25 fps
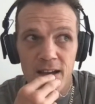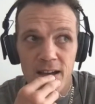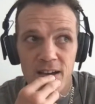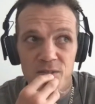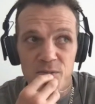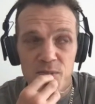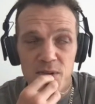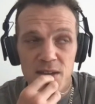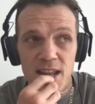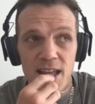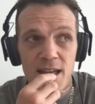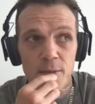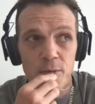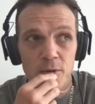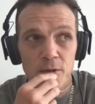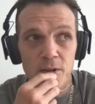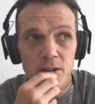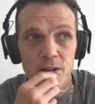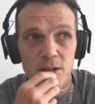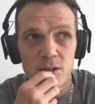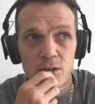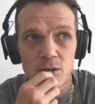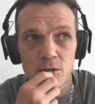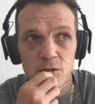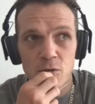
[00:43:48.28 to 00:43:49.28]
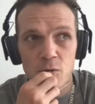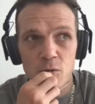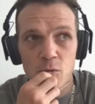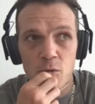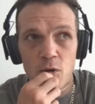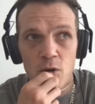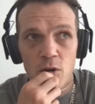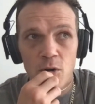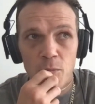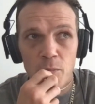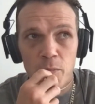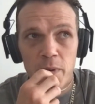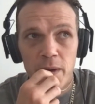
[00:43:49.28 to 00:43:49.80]
I've been able to do the
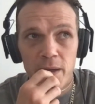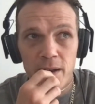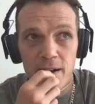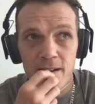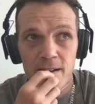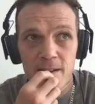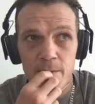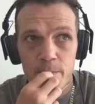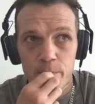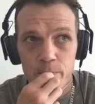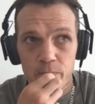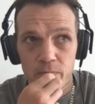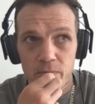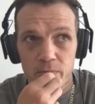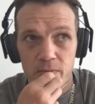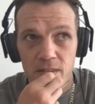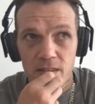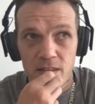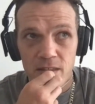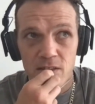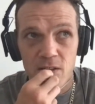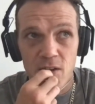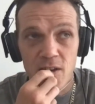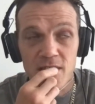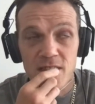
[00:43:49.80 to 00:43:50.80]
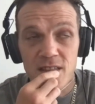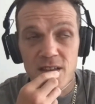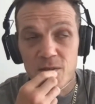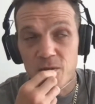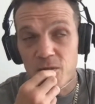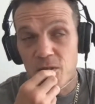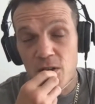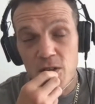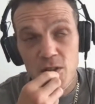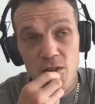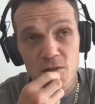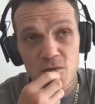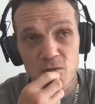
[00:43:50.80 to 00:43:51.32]
work better. So I think
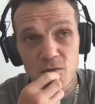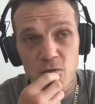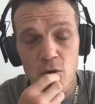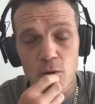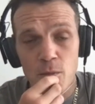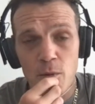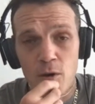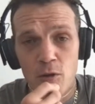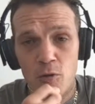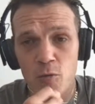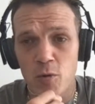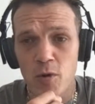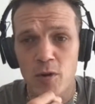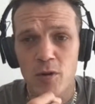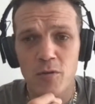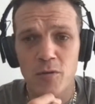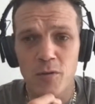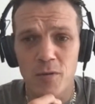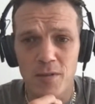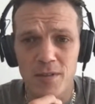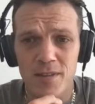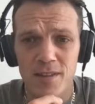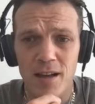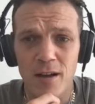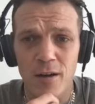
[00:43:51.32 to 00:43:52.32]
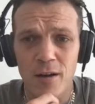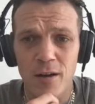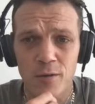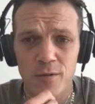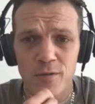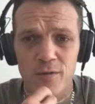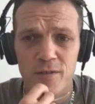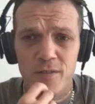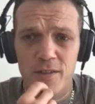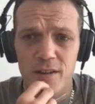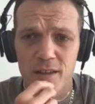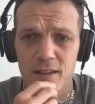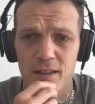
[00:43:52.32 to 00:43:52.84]
first and foremost, work on yourself.